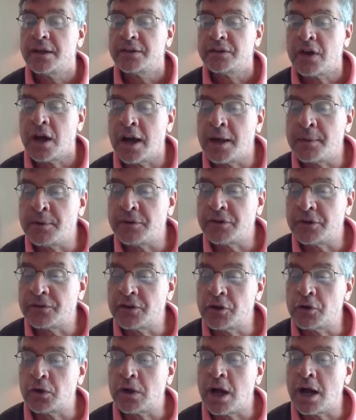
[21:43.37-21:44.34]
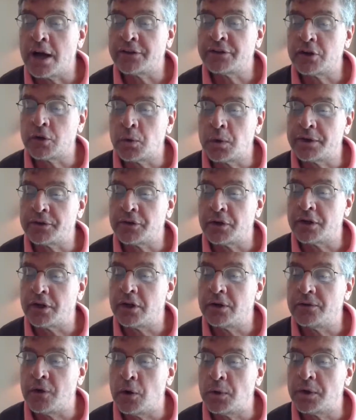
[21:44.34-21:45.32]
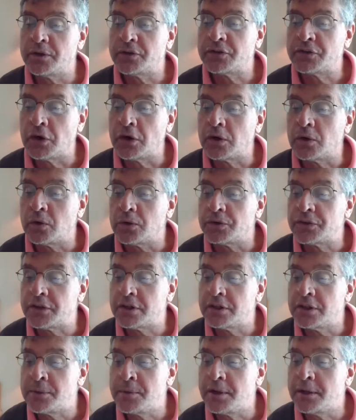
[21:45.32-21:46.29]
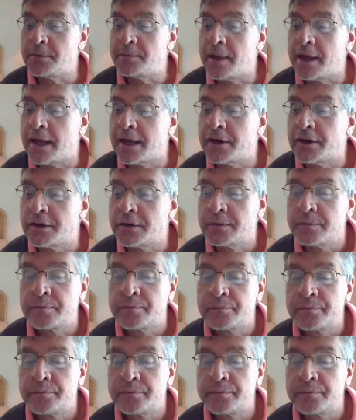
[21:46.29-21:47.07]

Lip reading: Time is of little consequence on the Havona circles. In a limited manner,